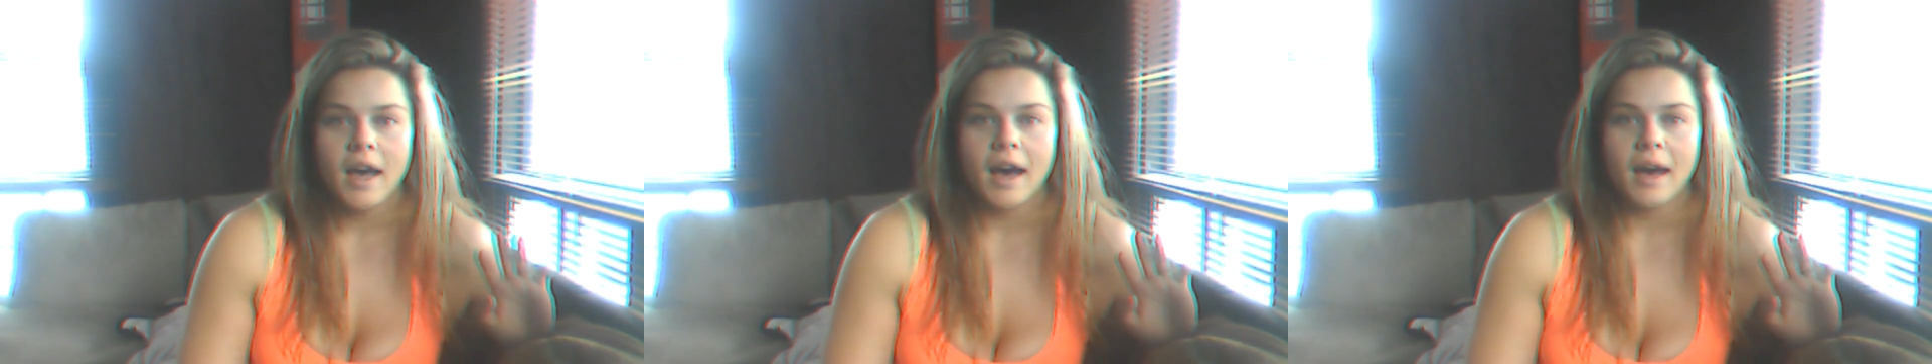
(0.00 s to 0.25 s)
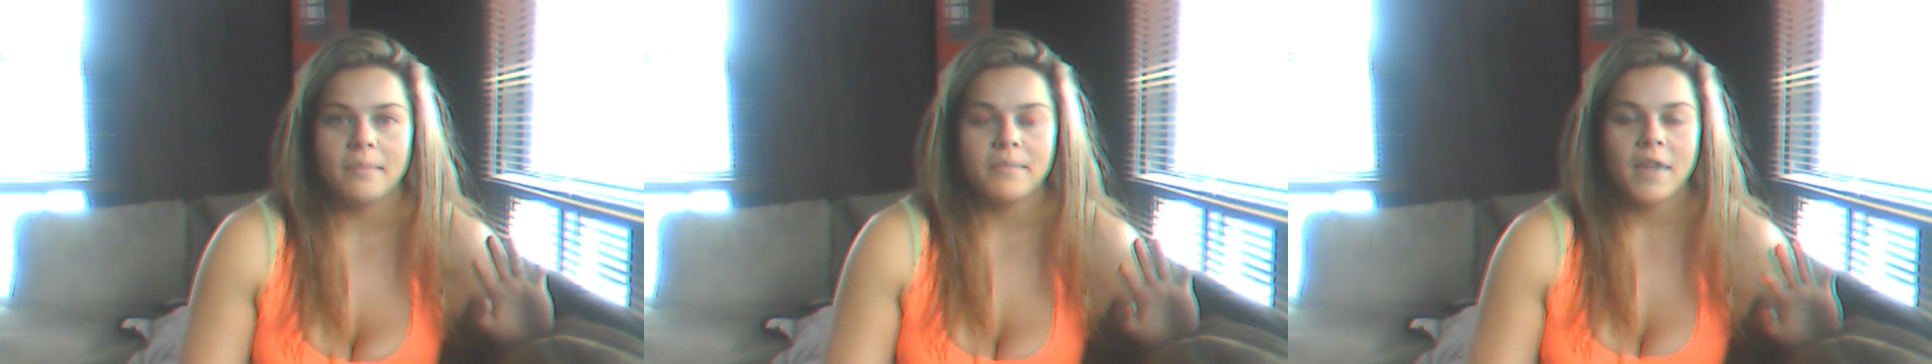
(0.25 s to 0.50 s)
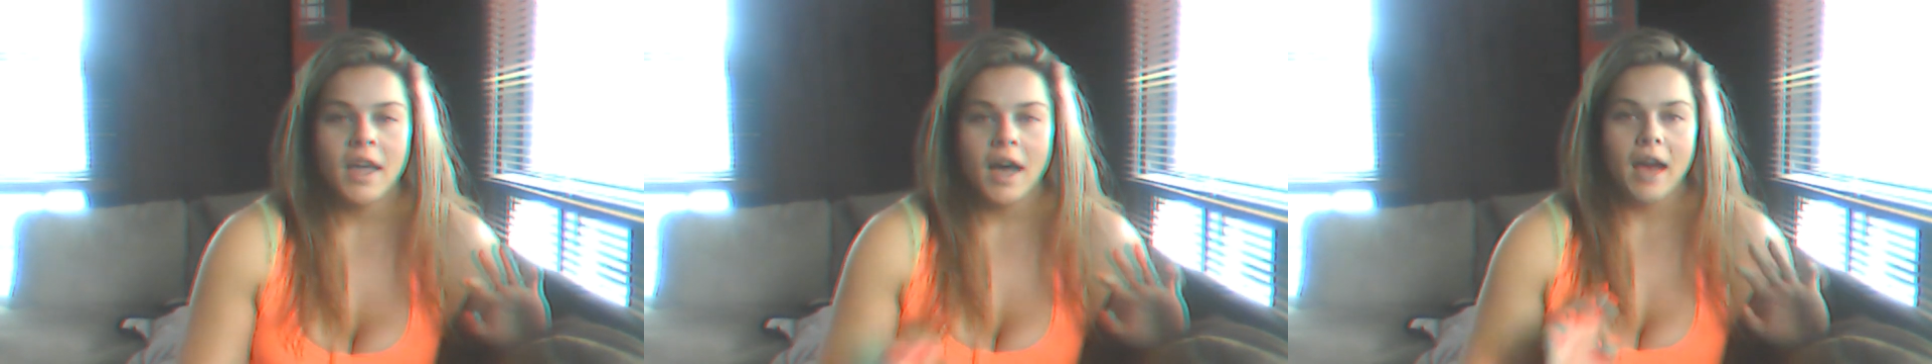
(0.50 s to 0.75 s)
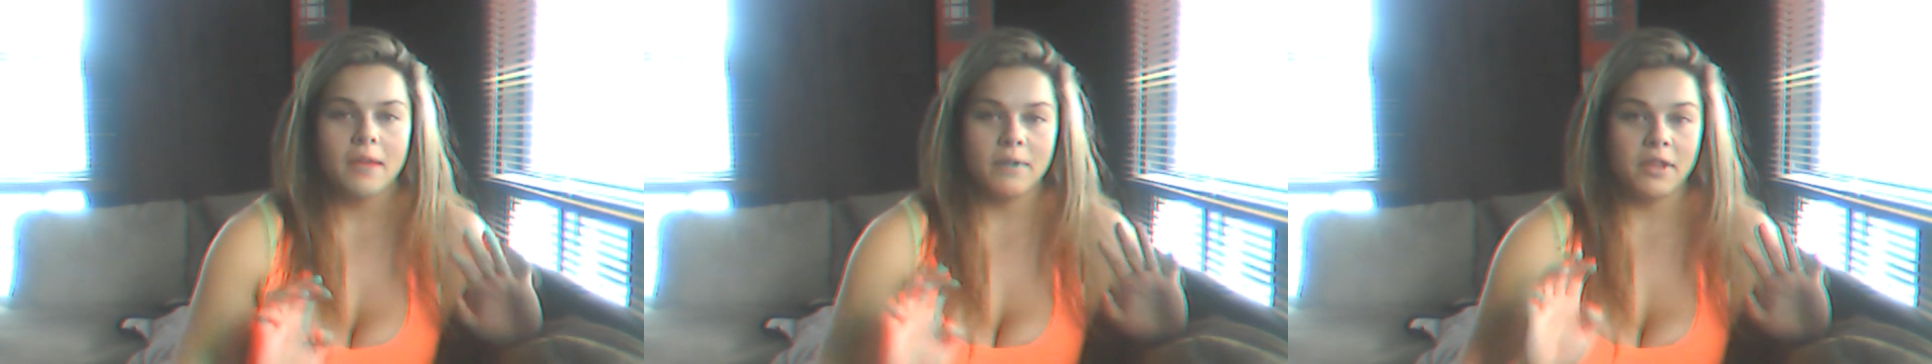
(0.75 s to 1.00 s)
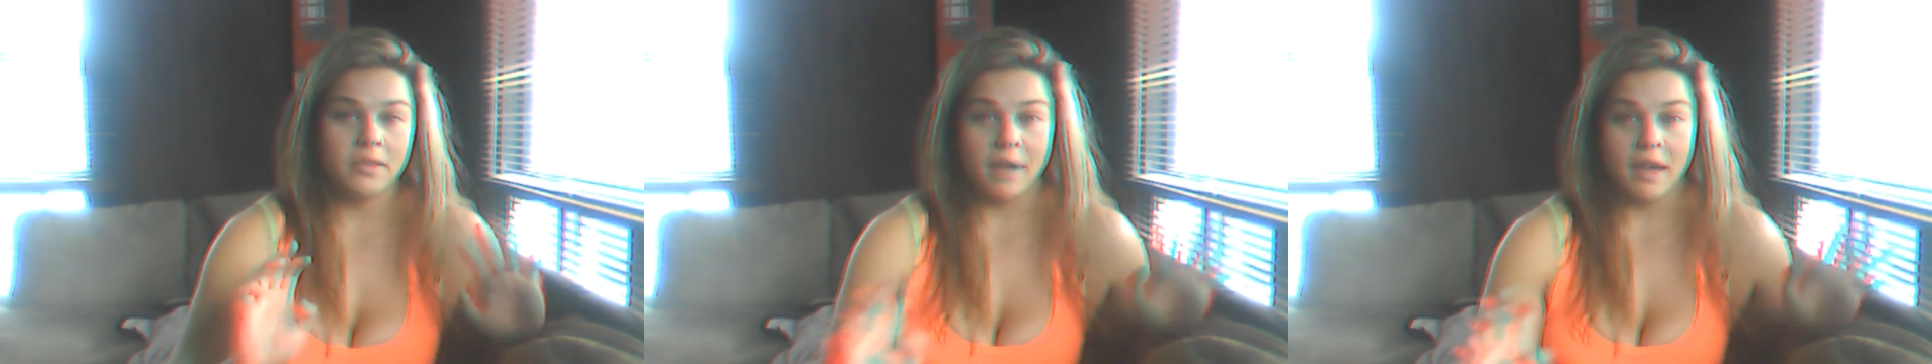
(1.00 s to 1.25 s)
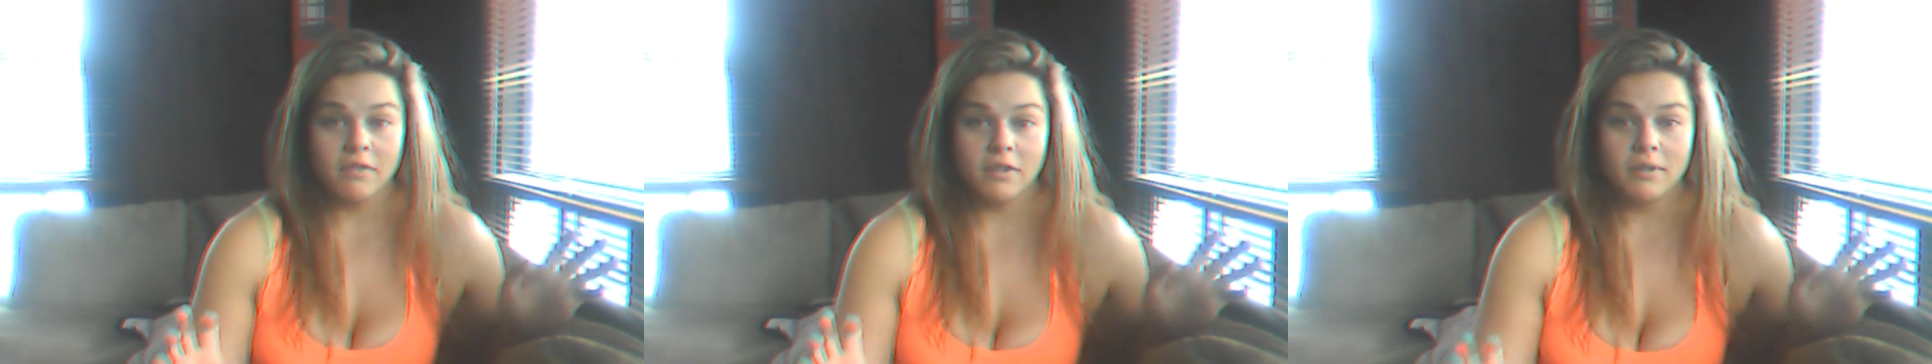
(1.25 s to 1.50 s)
I wear them
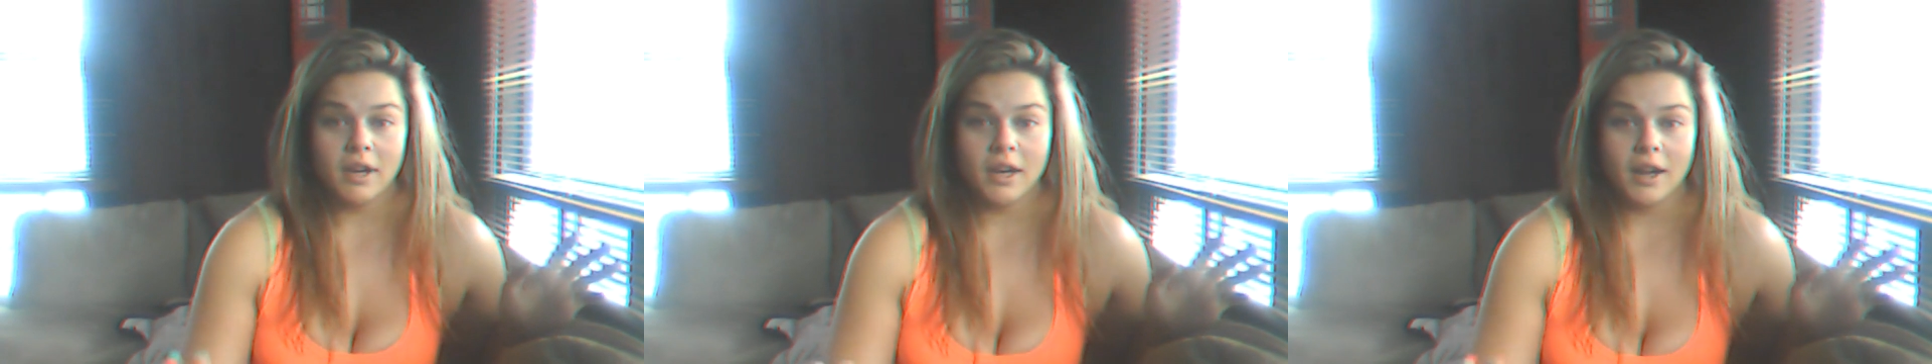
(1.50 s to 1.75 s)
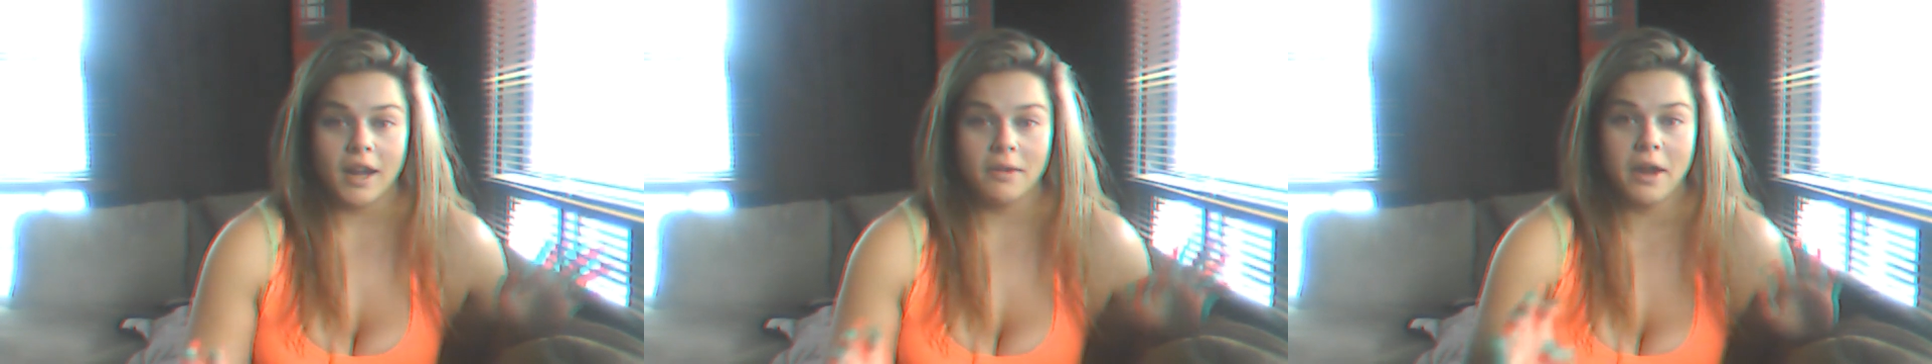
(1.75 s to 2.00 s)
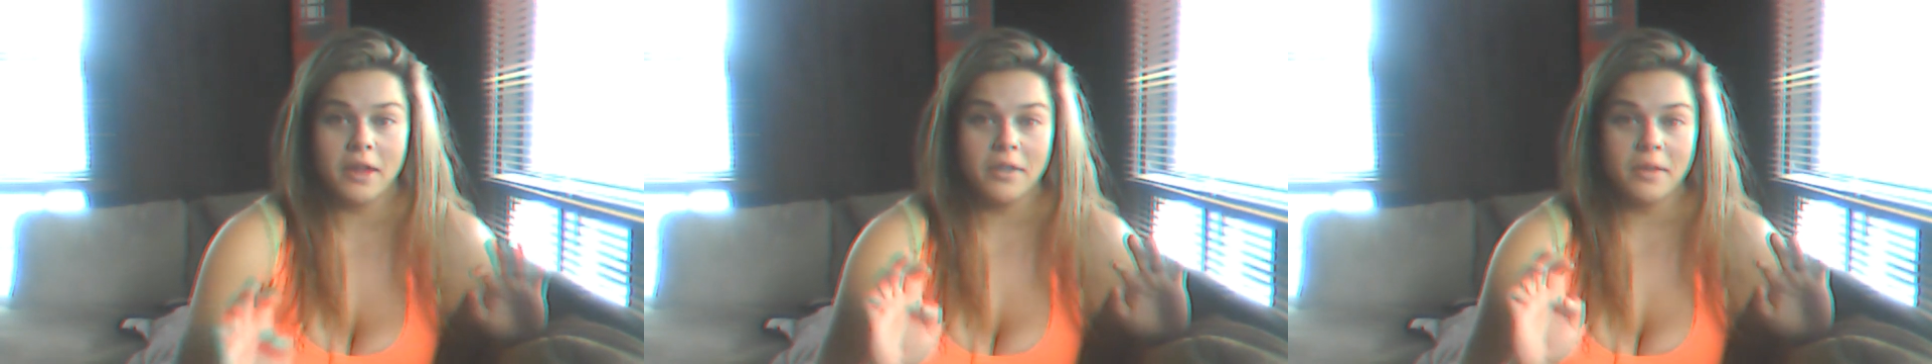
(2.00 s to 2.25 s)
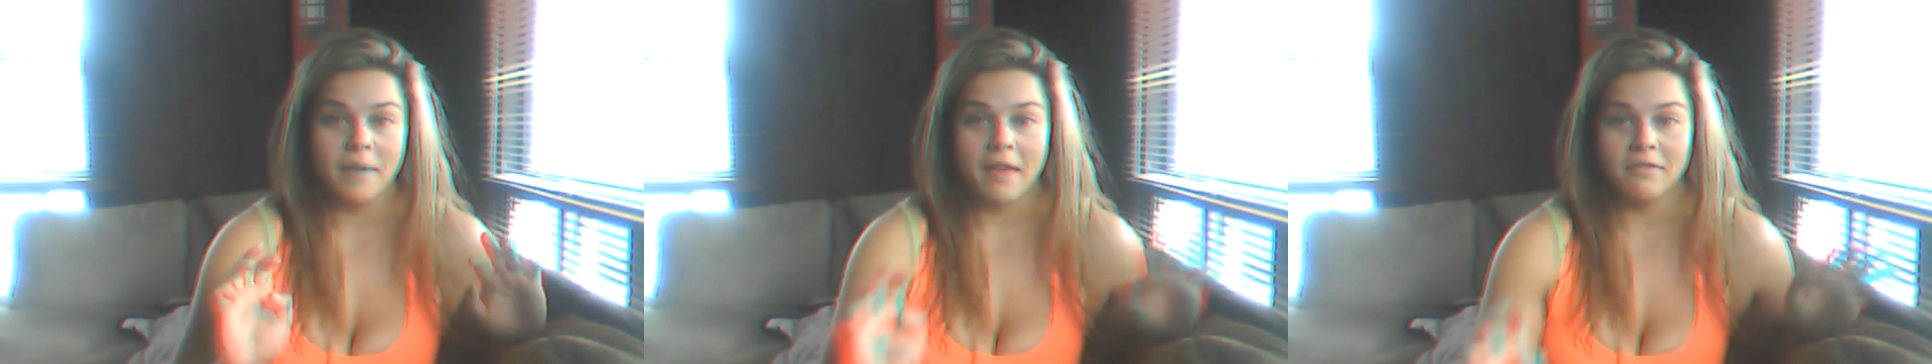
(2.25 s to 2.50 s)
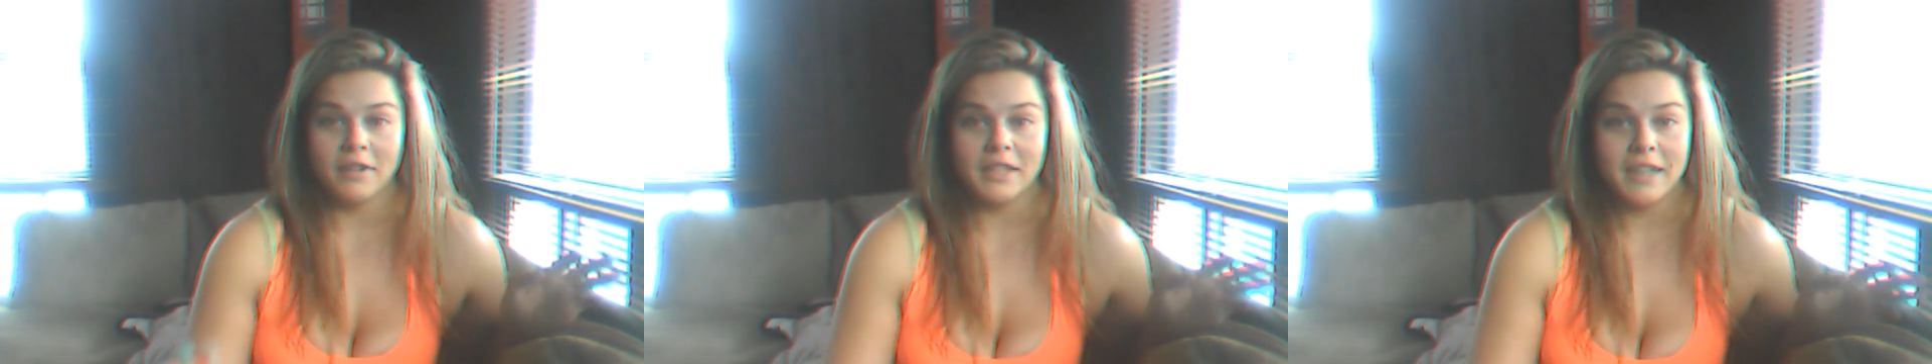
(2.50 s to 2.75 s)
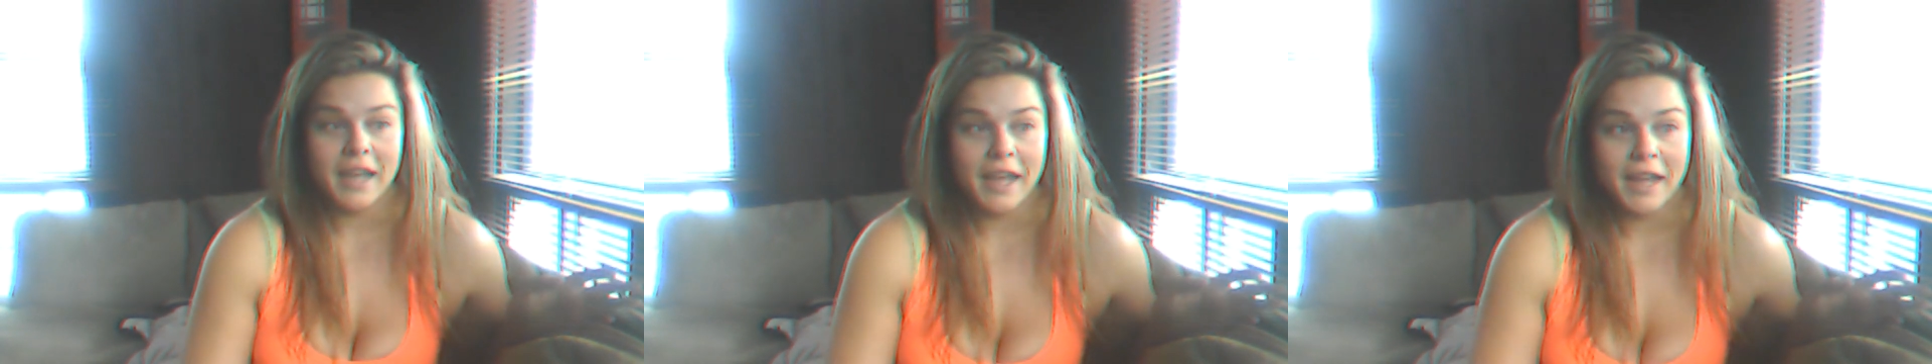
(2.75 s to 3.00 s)
everywhere. I wear them every
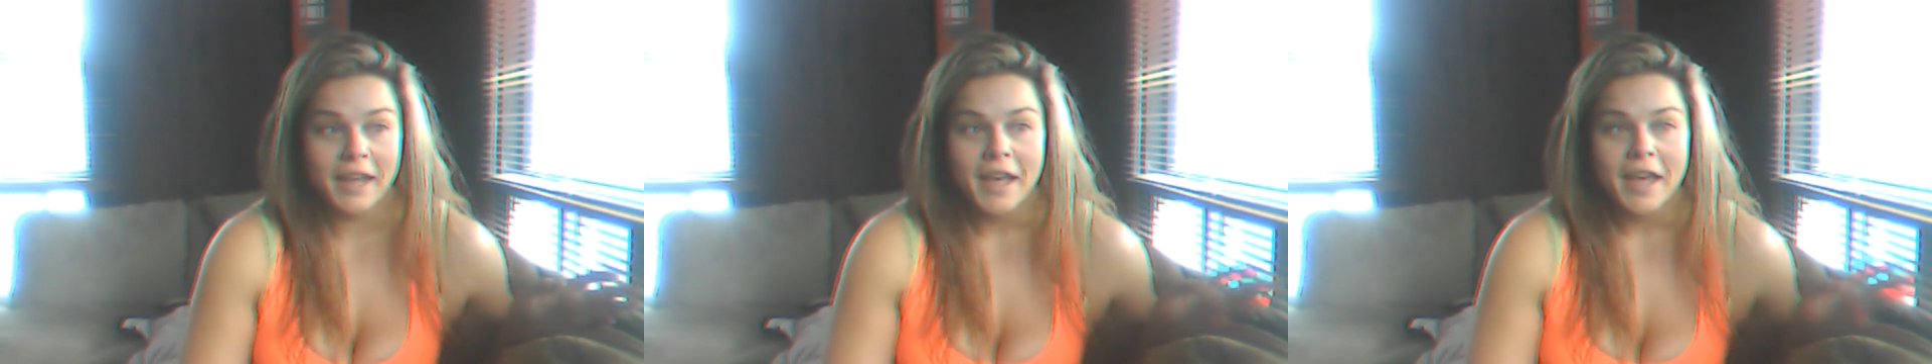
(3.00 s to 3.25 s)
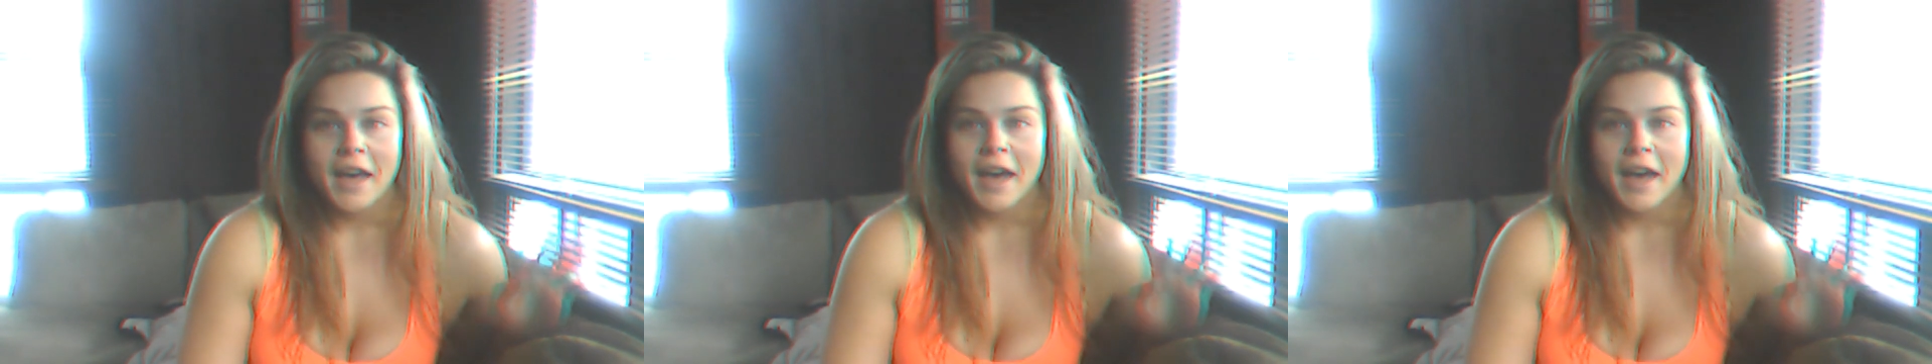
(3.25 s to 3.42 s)
day.